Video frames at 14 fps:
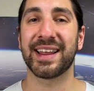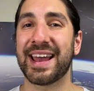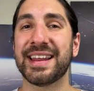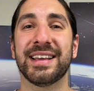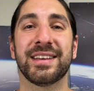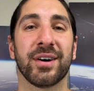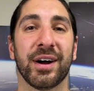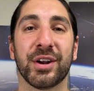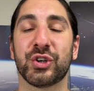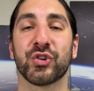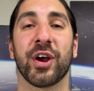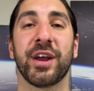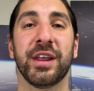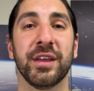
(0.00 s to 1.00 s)
any kind of
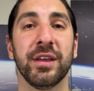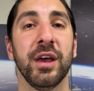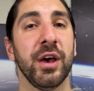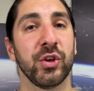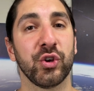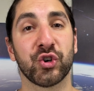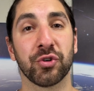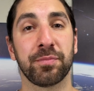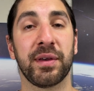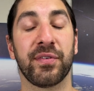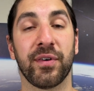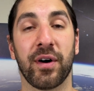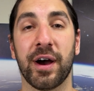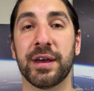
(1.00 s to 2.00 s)
training, you should be
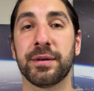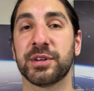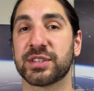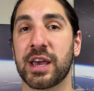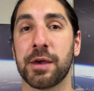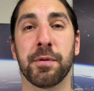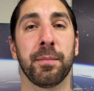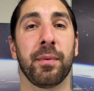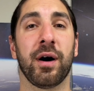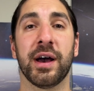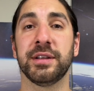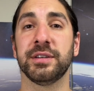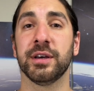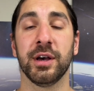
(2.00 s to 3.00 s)
fine. Just keep in
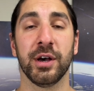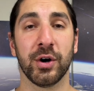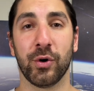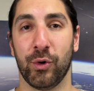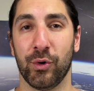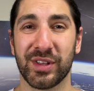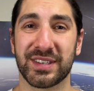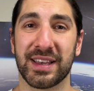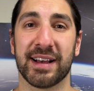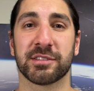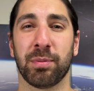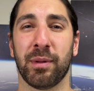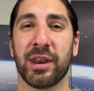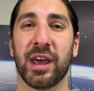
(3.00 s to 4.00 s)
mind, all this
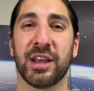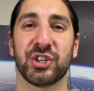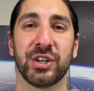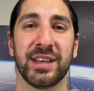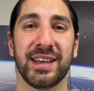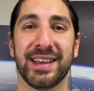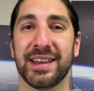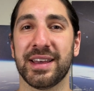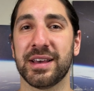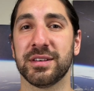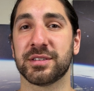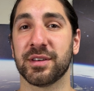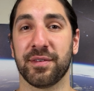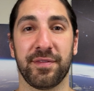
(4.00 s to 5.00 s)
explanation here
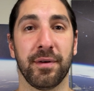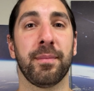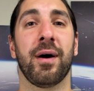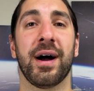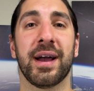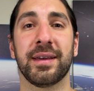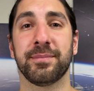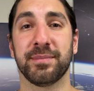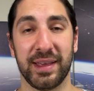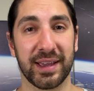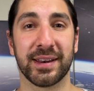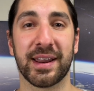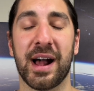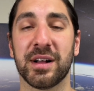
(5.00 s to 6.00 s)
is for my ear
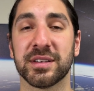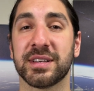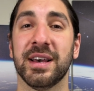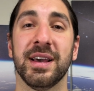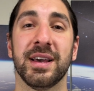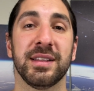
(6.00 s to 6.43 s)
canals.